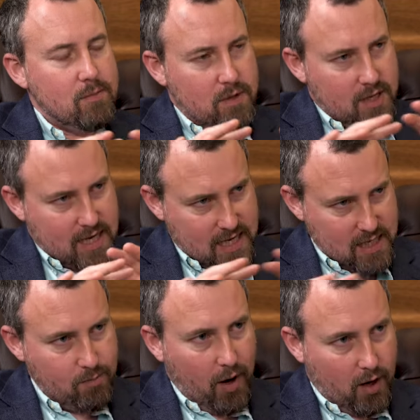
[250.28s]
a
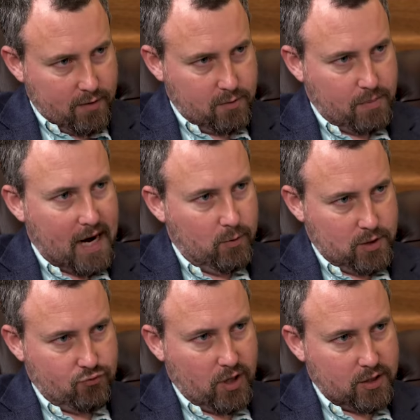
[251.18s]
key part of the
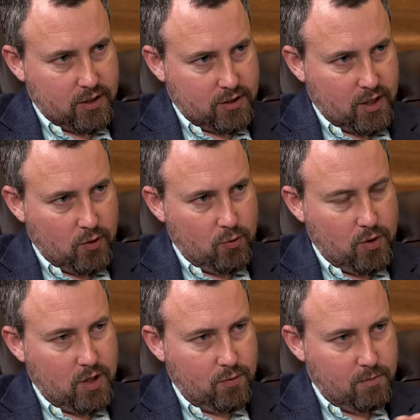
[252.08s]
power structure. So
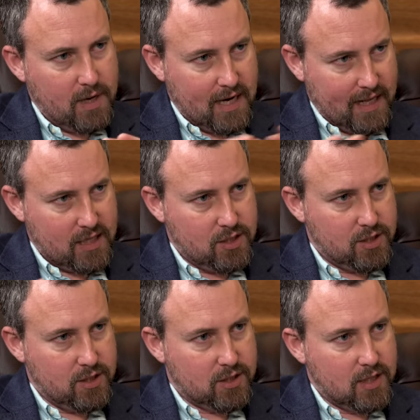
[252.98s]
you know the Middle
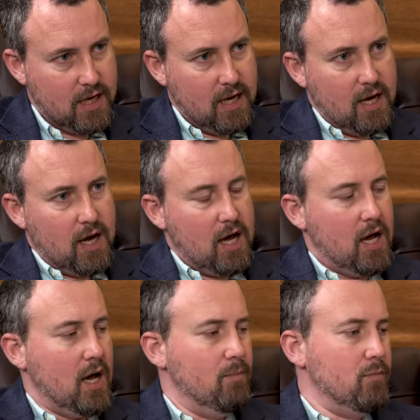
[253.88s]
Ages
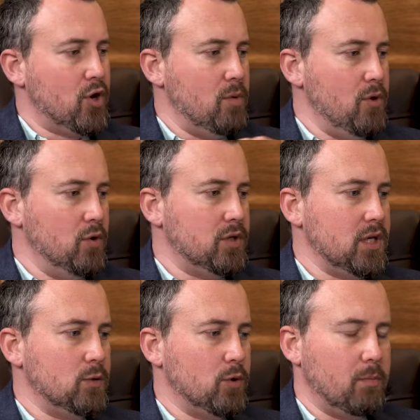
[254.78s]
um,
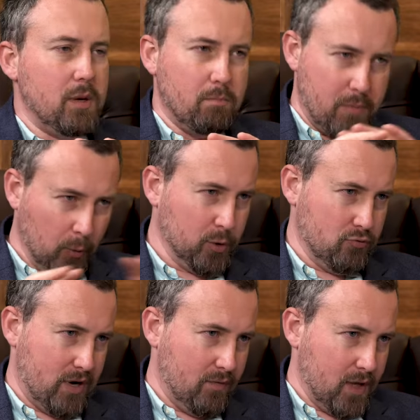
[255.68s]
communities would have been
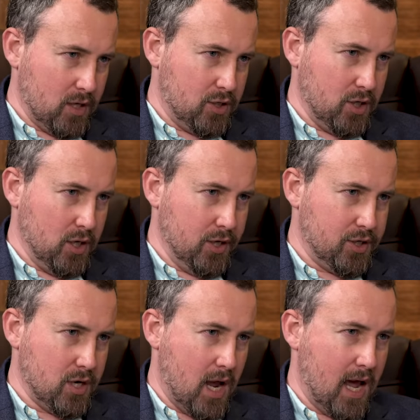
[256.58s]
built around their
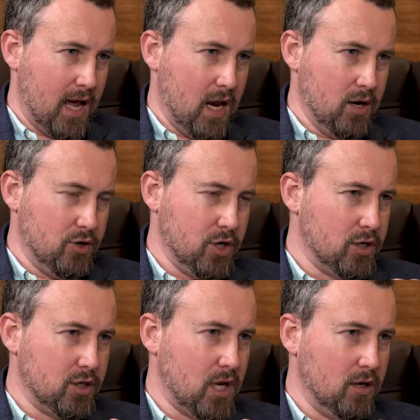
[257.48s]
church and
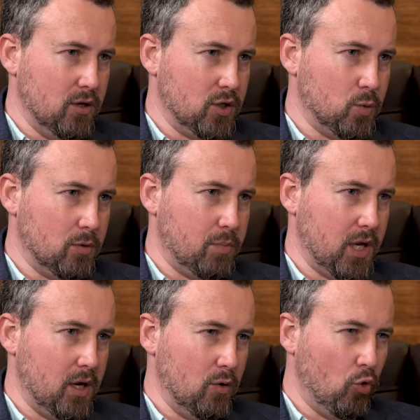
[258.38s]
church attendance would have
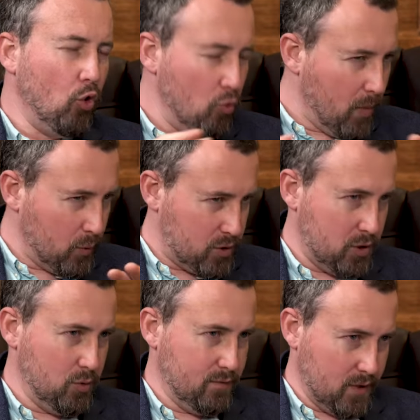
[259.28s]
been
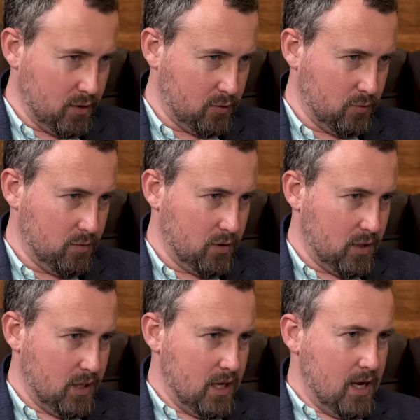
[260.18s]
almost universal.